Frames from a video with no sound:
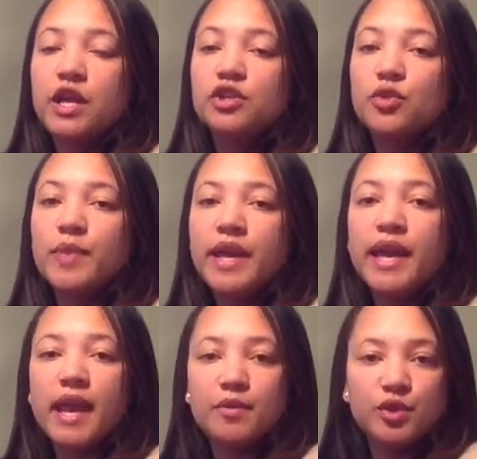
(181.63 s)
so being
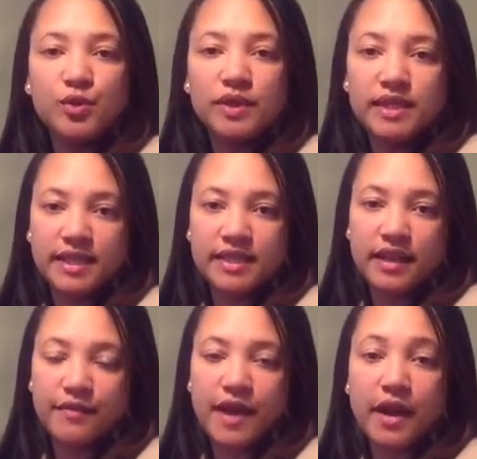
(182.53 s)
able to assess the
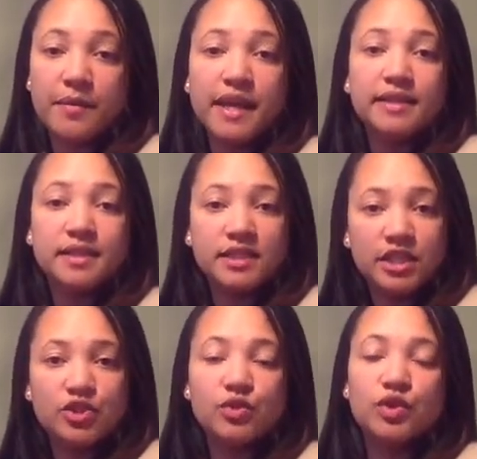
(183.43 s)
environment is
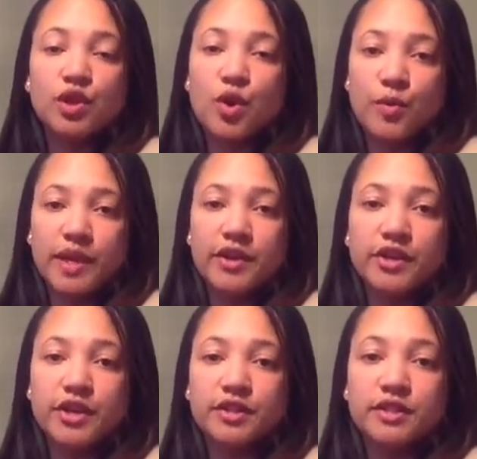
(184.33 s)
essential to the home care
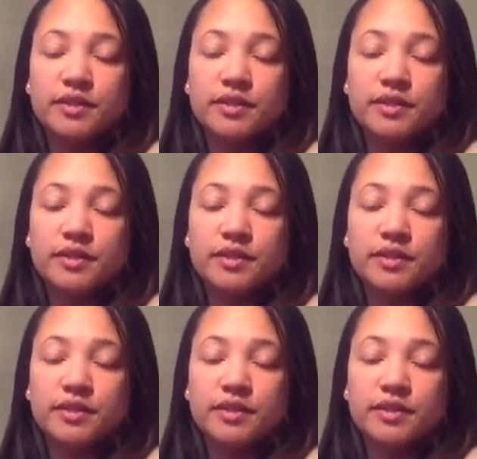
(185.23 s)
nurse.